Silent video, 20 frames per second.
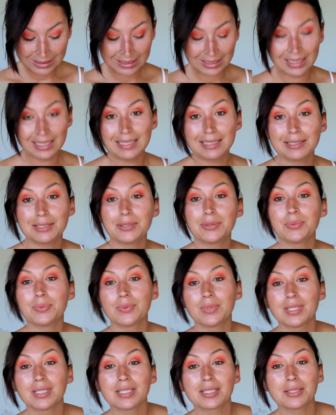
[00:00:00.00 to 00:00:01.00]
I don't
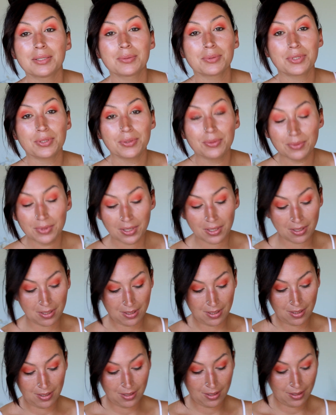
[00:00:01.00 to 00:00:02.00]
want to go too
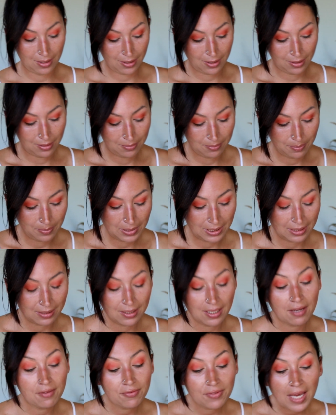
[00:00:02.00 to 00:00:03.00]
dark, but I
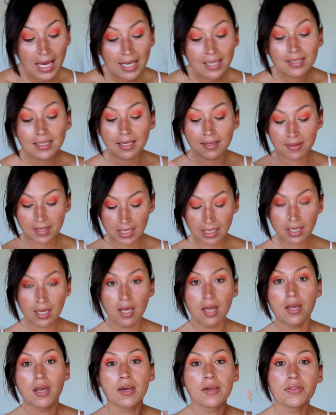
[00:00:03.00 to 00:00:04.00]
love that. And I think
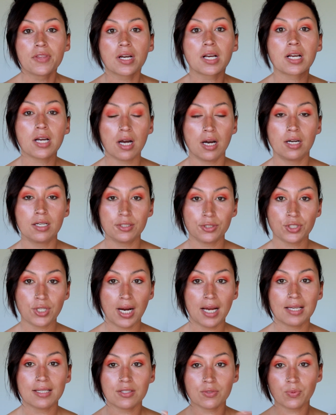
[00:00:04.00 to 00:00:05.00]
the
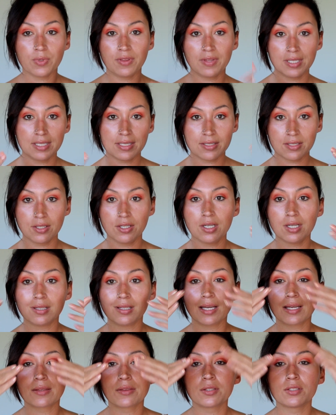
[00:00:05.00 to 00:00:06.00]
contrast with this look,
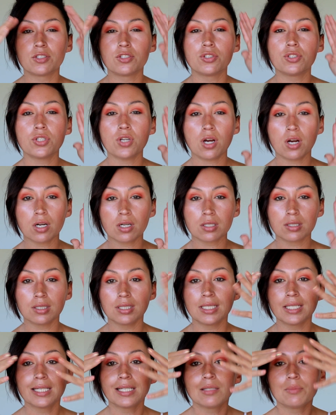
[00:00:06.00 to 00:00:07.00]
like the dark
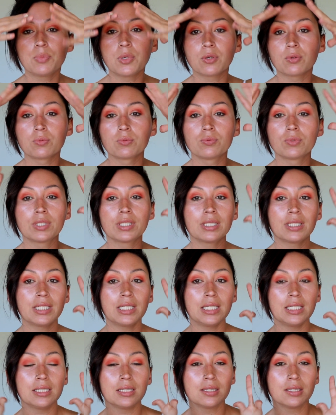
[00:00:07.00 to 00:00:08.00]
lid but
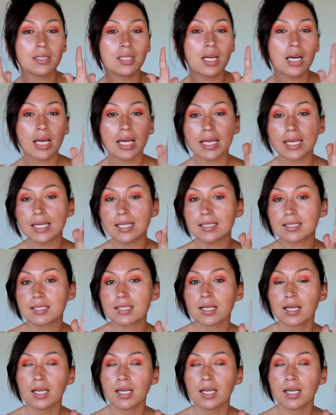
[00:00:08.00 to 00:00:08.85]
really light